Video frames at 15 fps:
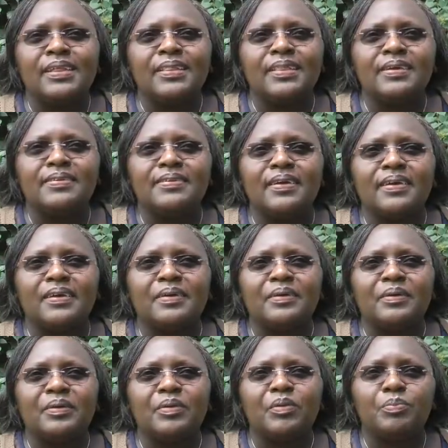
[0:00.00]

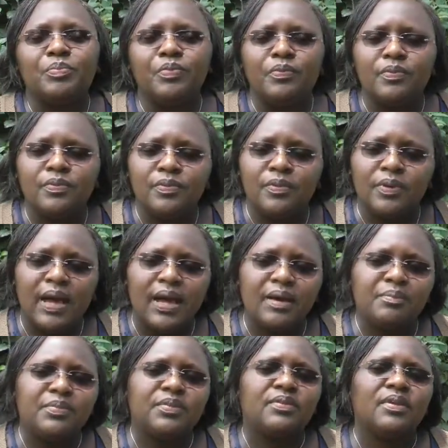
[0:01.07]
that the
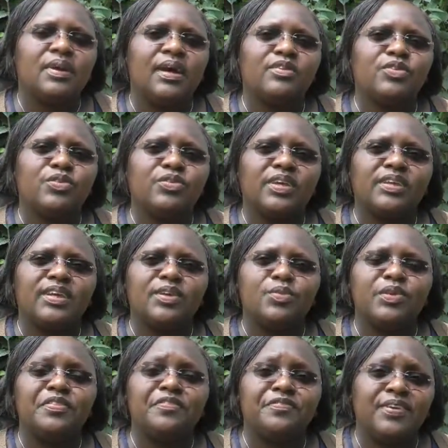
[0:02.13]
hubs associated
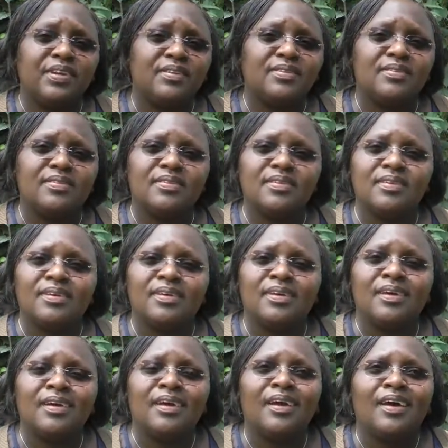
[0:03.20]
with feeds
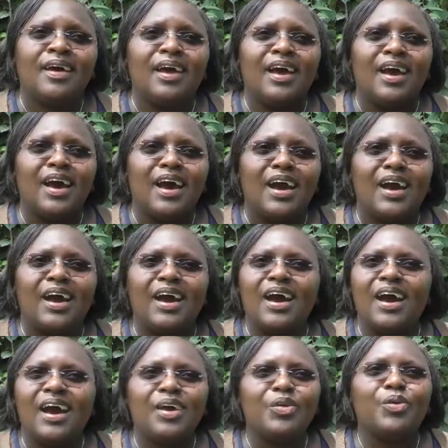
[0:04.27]

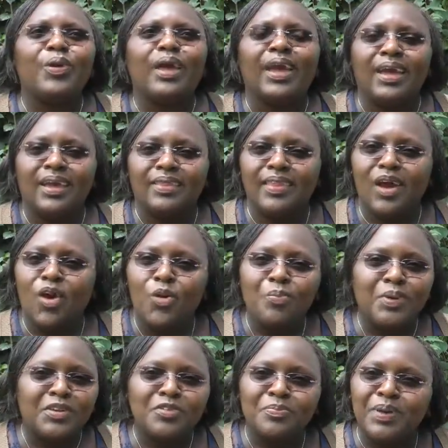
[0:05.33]
are okay, they're
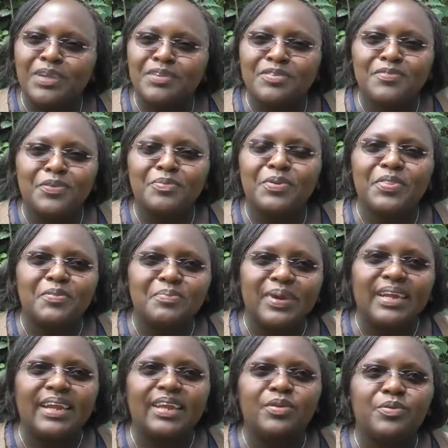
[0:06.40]
open space for both
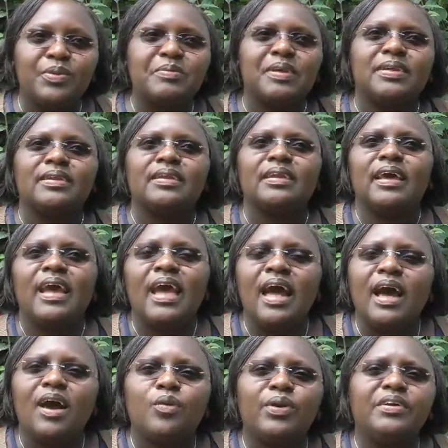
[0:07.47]
men and women.
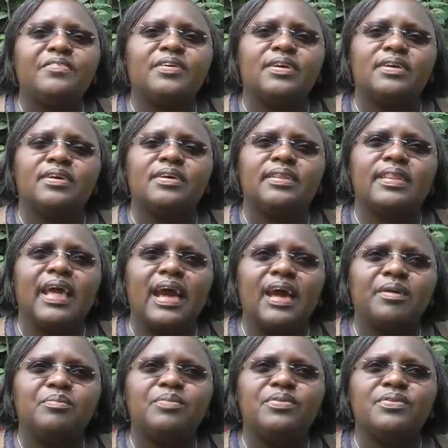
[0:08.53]
However, the
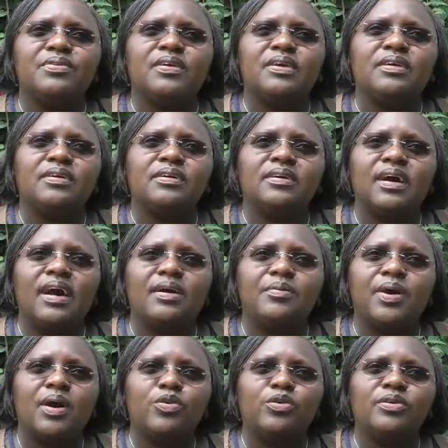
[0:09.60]
hubs
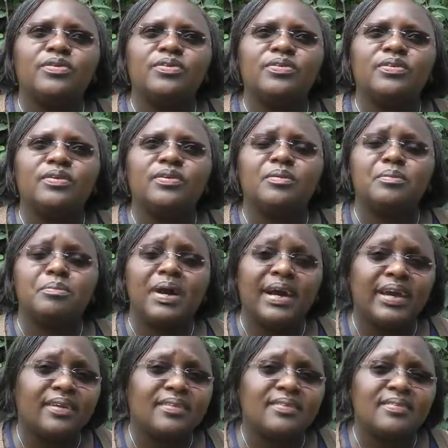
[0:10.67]
around
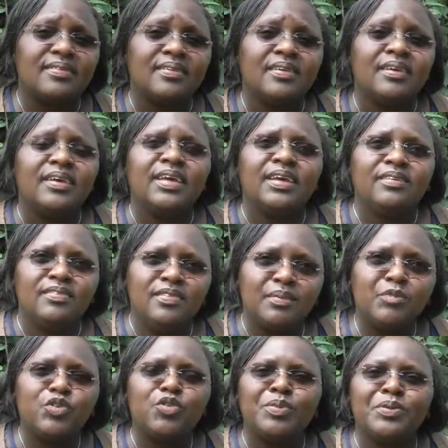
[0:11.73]
markets
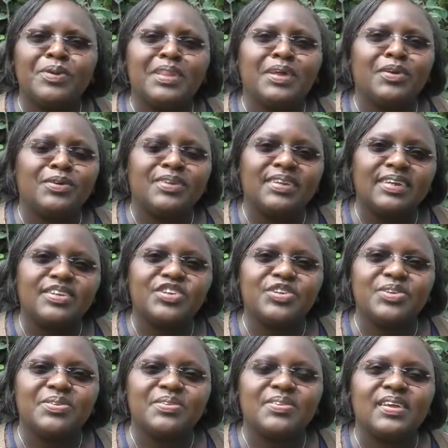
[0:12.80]
seem to be rather
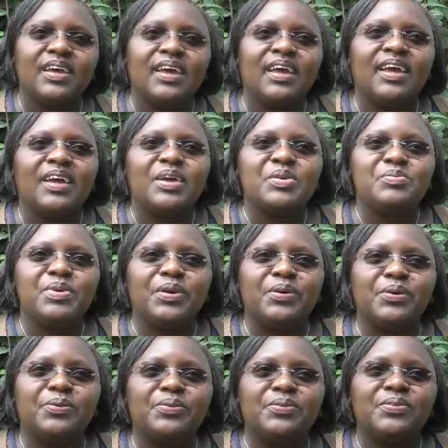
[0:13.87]
contentious
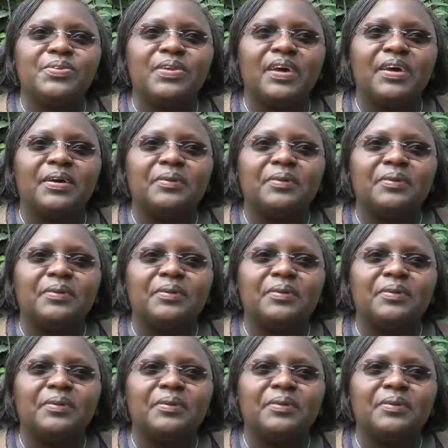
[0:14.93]
because